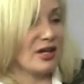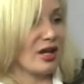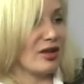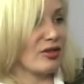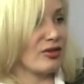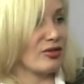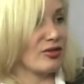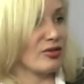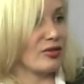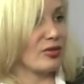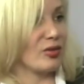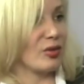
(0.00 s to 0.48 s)

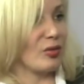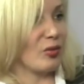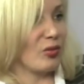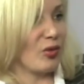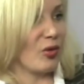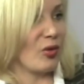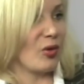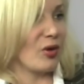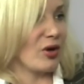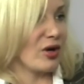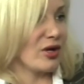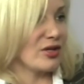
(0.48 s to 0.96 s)
through
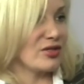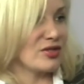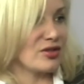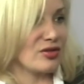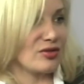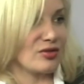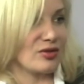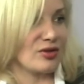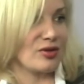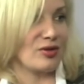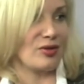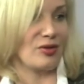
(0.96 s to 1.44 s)
rewards,
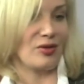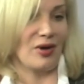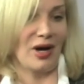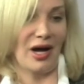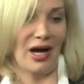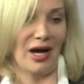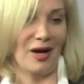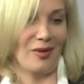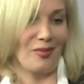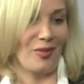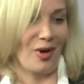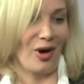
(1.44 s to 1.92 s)
through
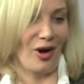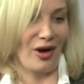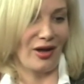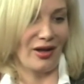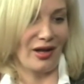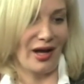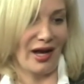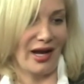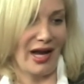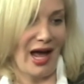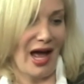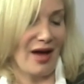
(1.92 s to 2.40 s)

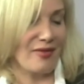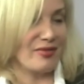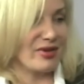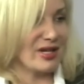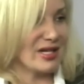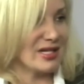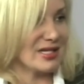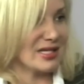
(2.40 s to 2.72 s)
online advocacy